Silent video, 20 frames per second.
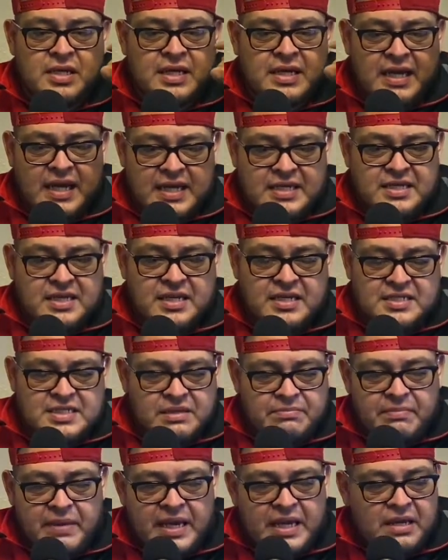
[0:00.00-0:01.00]
Is it going to
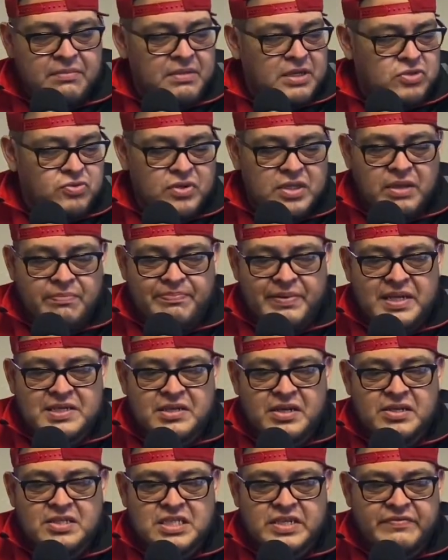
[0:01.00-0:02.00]
cement him as one of the best
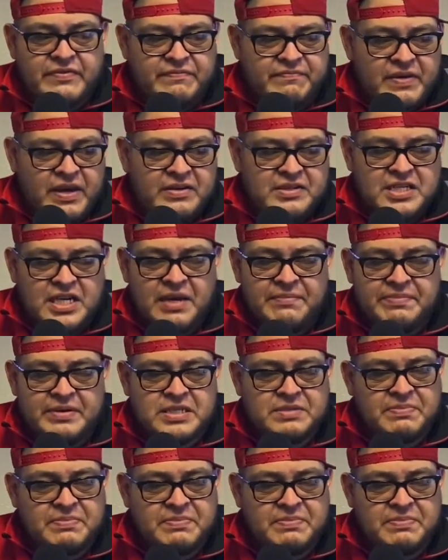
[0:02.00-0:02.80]
170-pound champions,